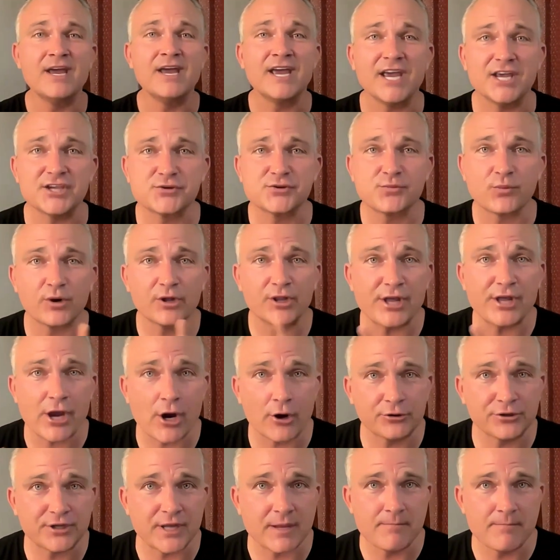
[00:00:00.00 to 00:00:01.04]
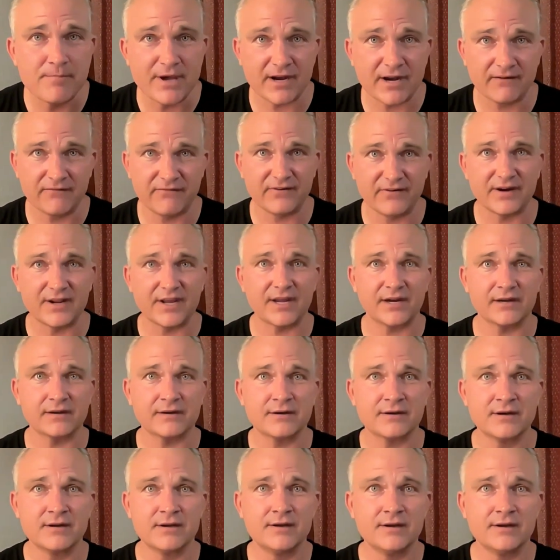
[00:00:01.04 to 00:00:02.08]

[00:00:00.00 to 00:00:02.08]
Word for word: he's really only benefiting